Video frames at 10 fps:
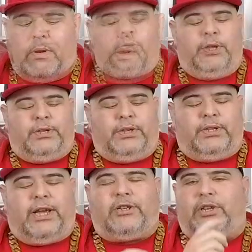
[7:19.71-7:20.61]
This is
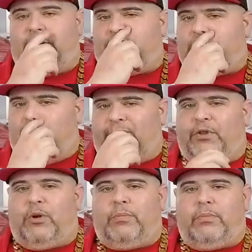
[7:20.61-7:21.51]
actually a soft
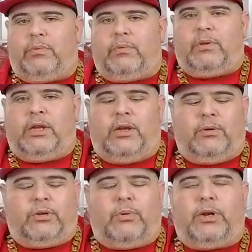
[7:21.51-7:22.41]
dome Neo
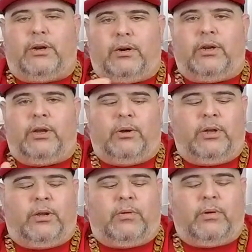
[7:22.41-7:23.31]
tweeter,
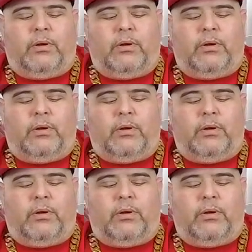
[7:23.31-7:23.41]
Neodio.